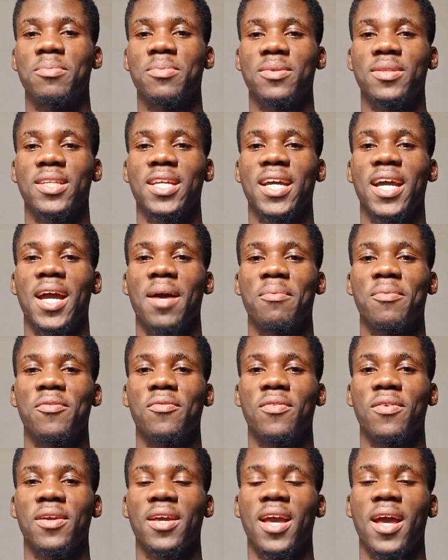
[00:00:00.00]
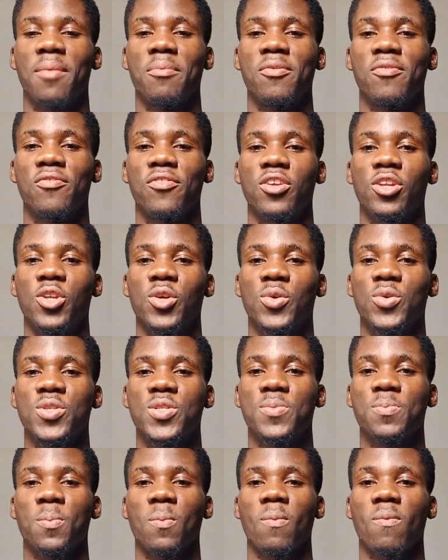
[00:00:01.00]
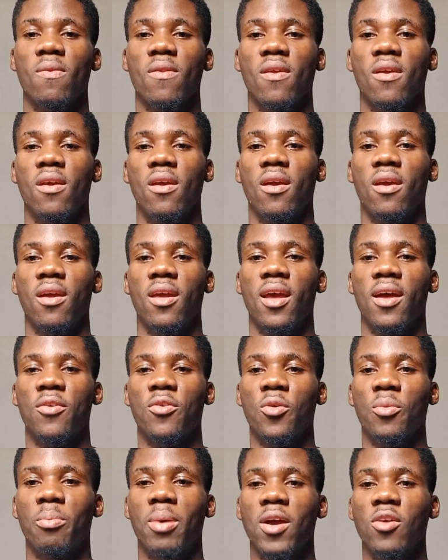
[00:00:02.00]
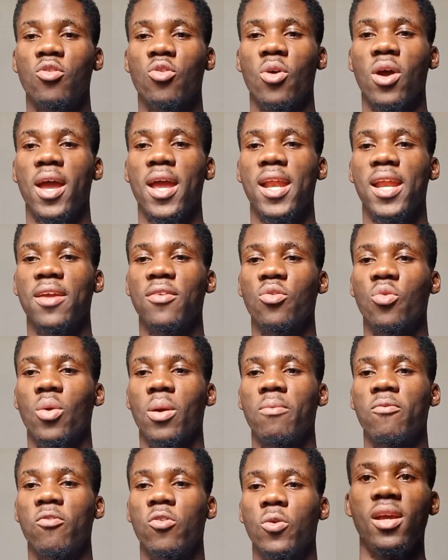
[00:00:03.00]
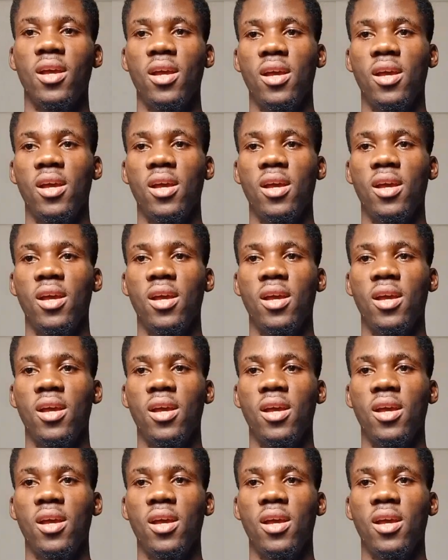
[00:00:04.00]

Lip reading: in the coming videos. Yeah, so back to how I learned Webflow.